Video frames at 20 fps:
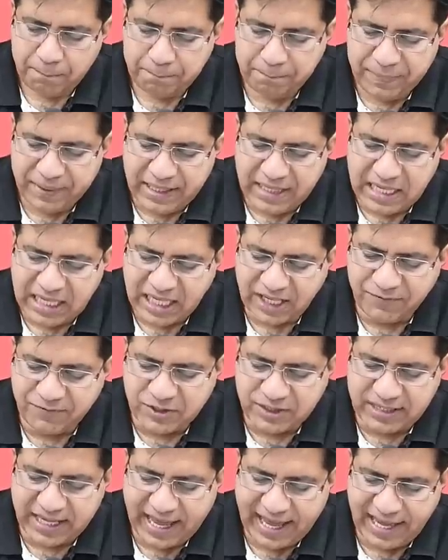
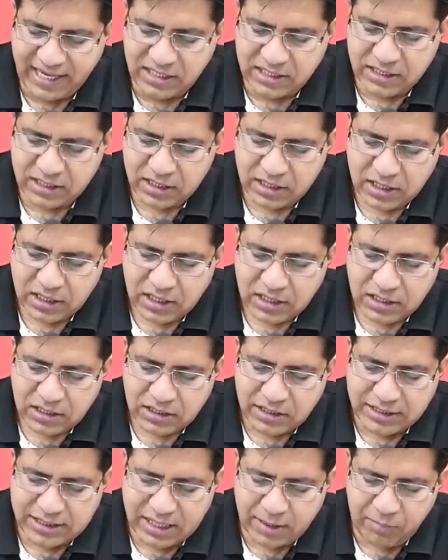believes that
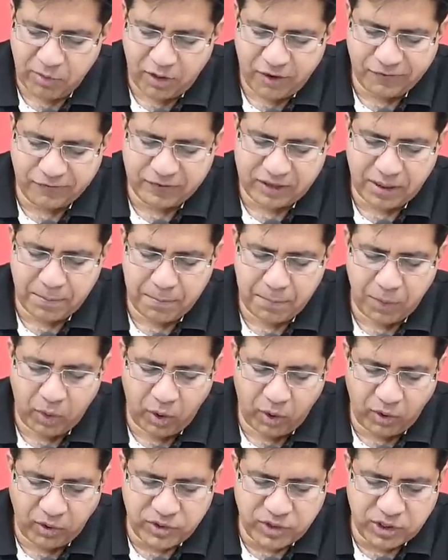some of the
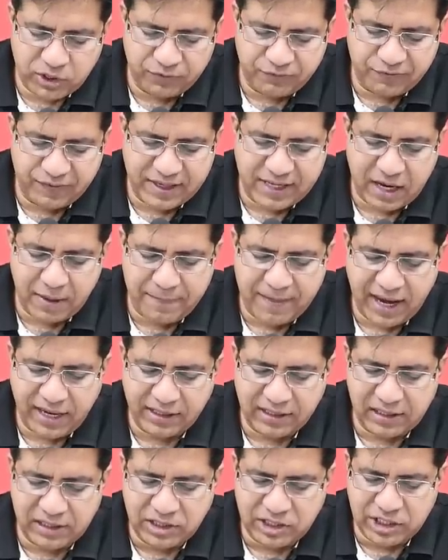most
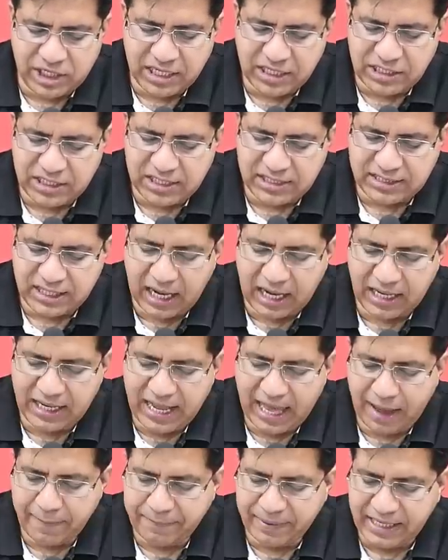fundamental changes are
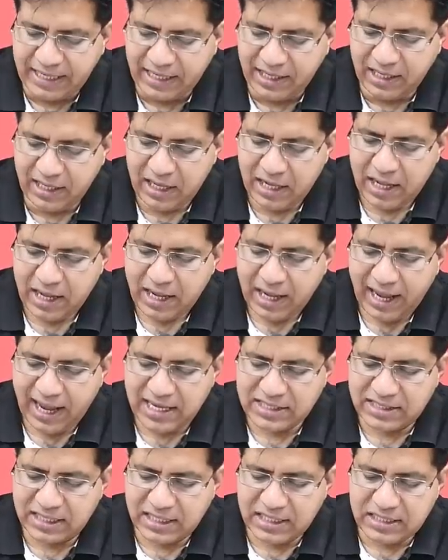happening
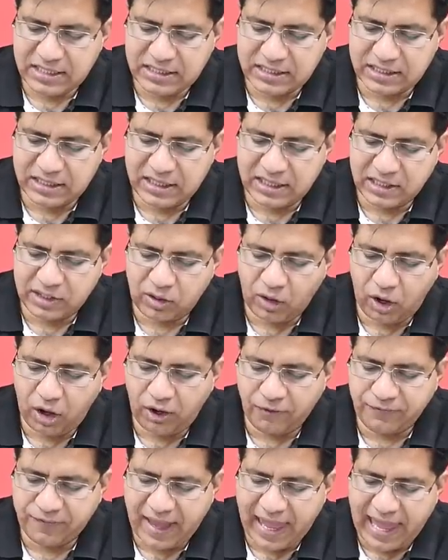as a result
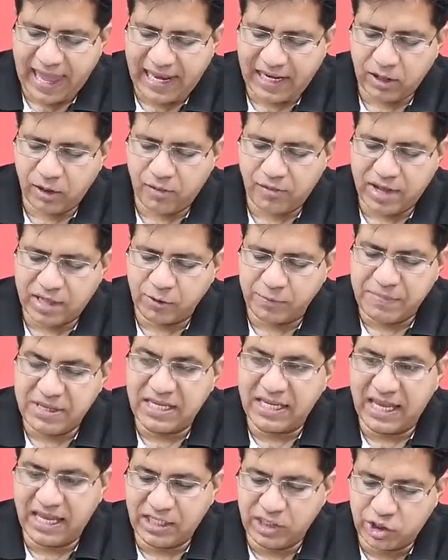of
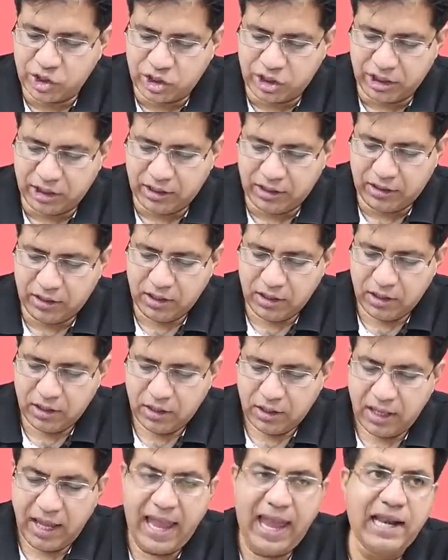algorithmication.
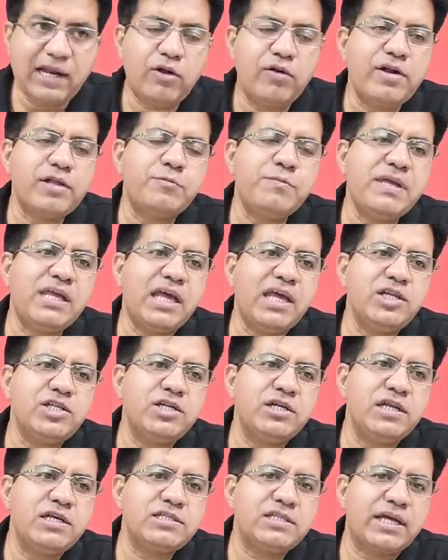
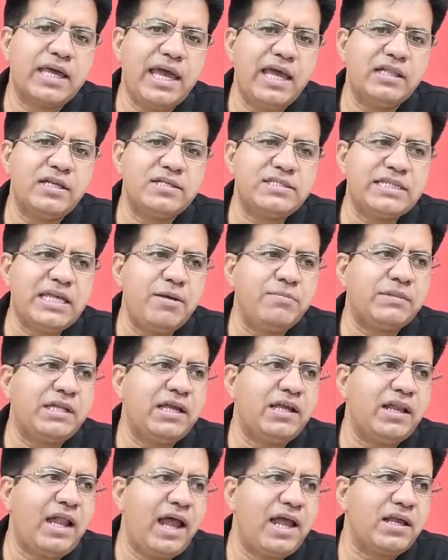Algorithmication is again the same
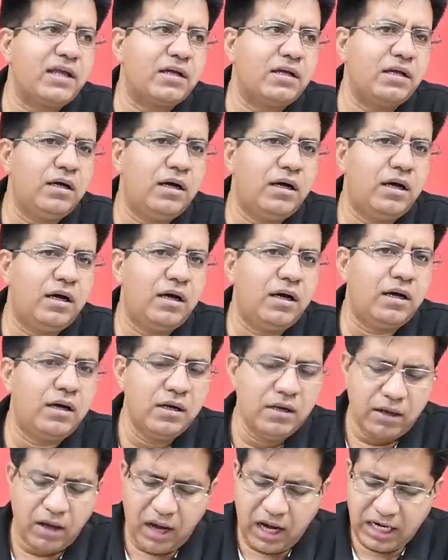thing like uh,
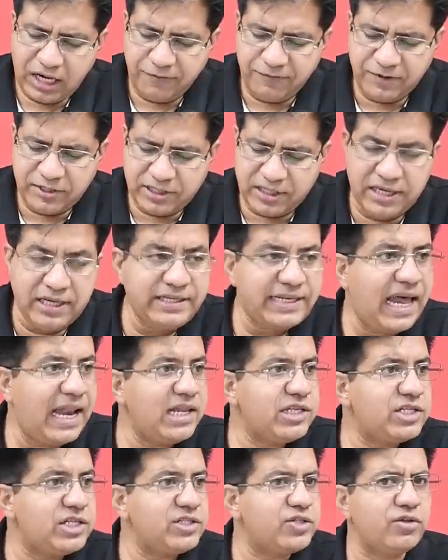artificial
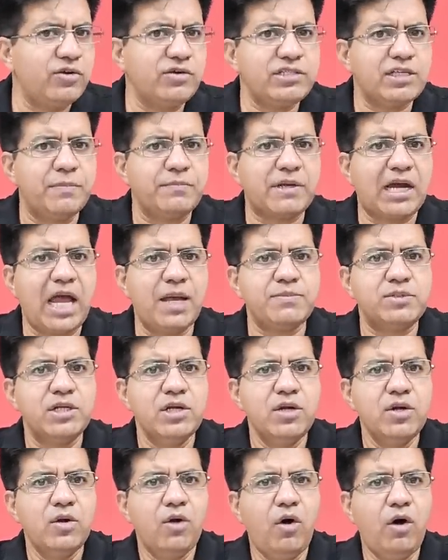intelligence. You know, sometimes
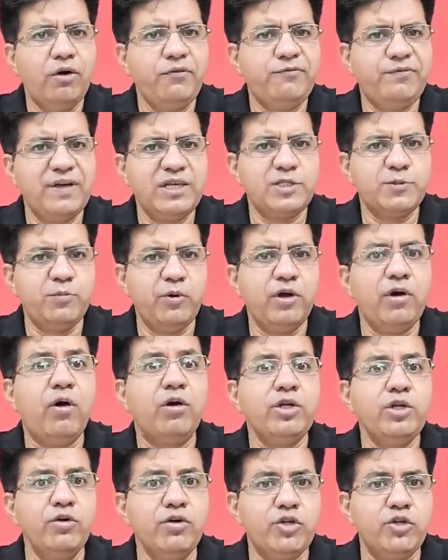on Facebook,
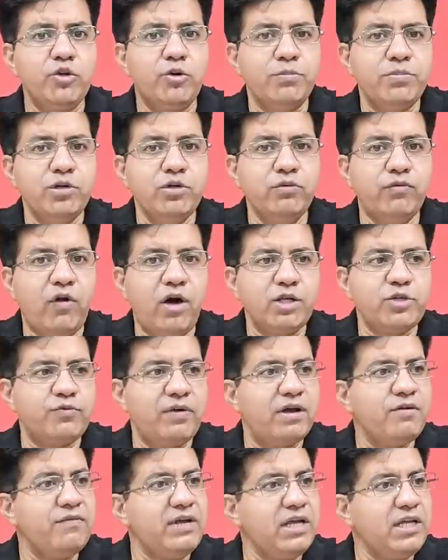on YouTube, you watch
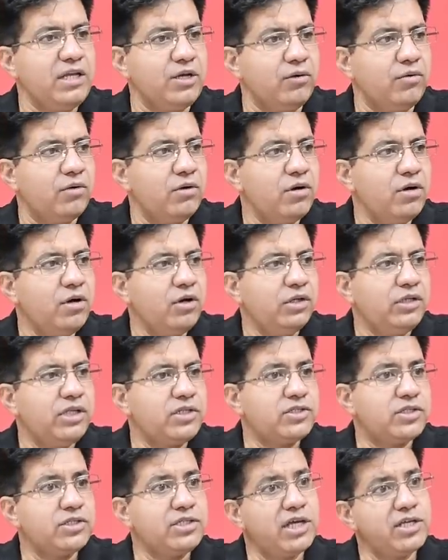one video they
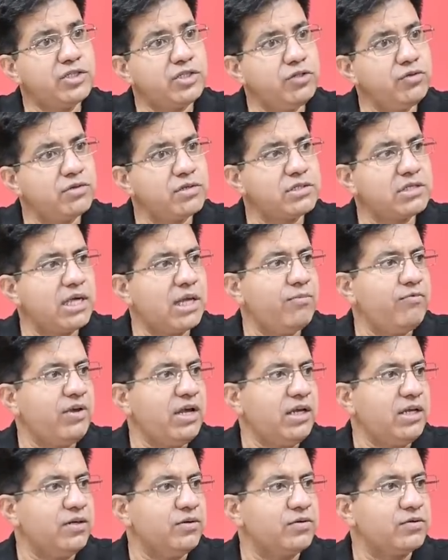suggest you the same
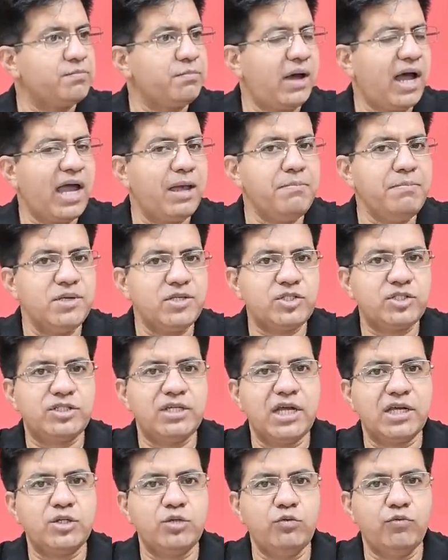videos. By
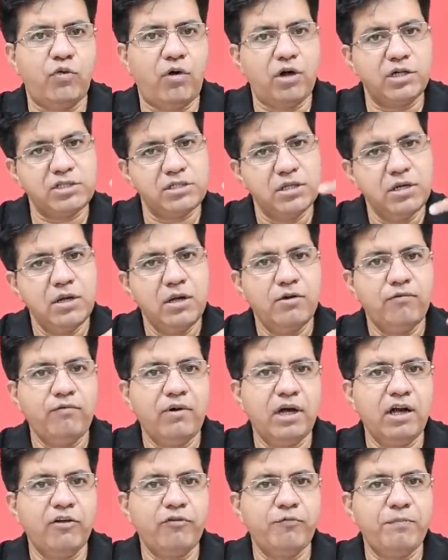mistake you watch
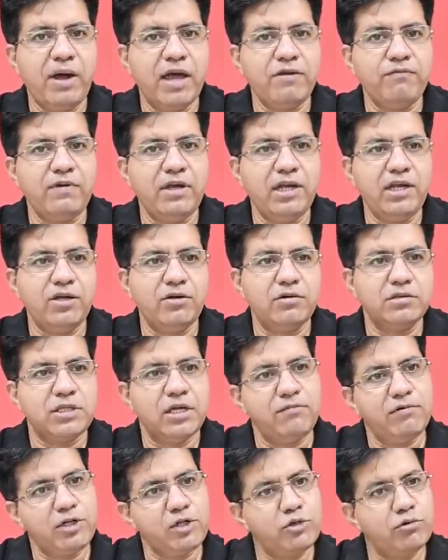one of my videos, they
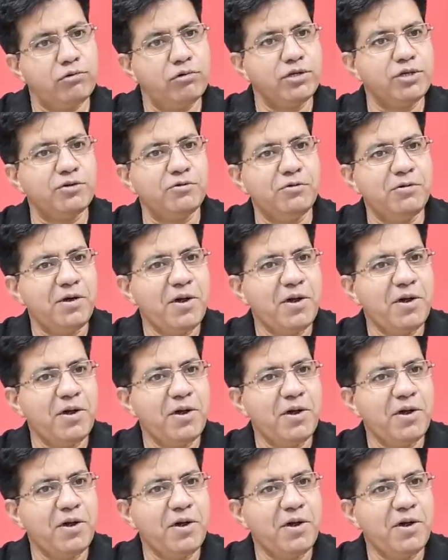will show you